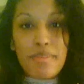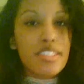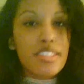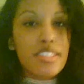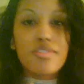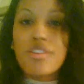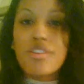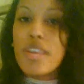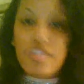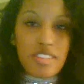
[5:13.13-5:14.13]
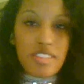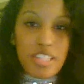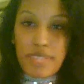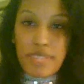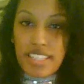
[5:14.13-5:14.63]
because he was so interested
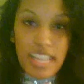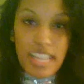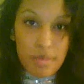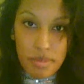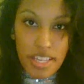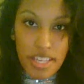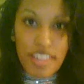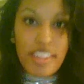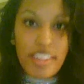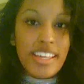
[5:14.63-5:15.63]
in spending time with me.